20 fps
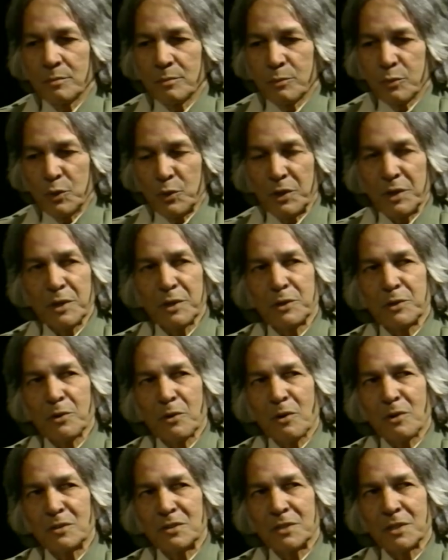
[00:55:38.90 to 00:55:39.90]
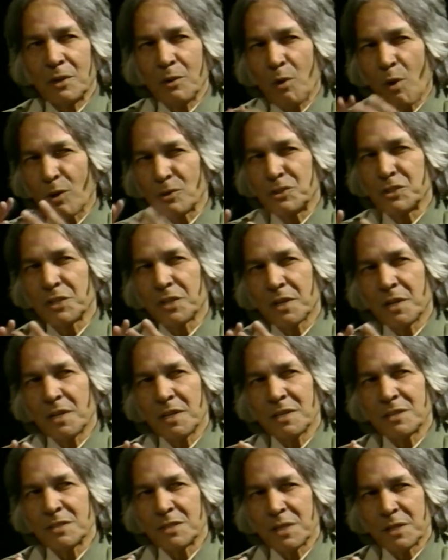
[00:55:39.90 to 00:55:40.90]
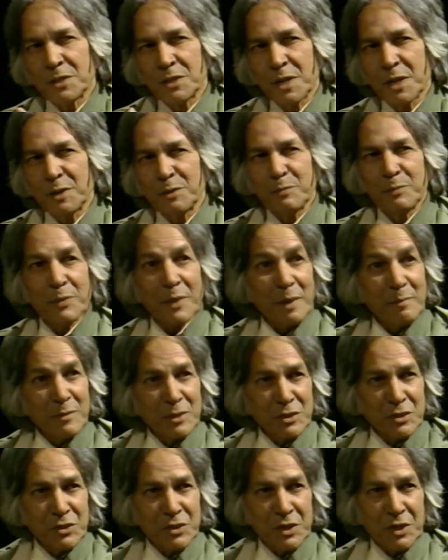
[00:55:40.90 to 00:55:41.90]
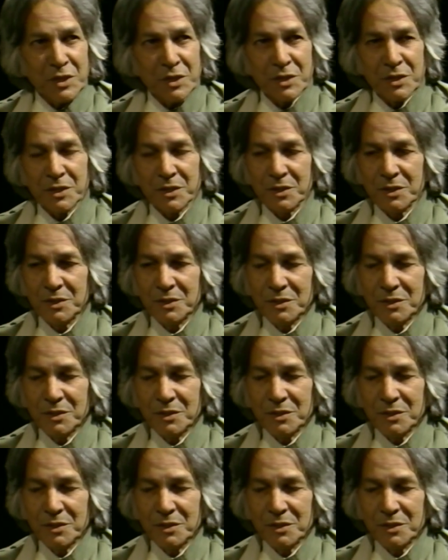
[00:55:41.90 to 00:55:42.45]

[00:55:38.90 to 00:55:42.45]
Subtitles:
putting across logically a certain premise here.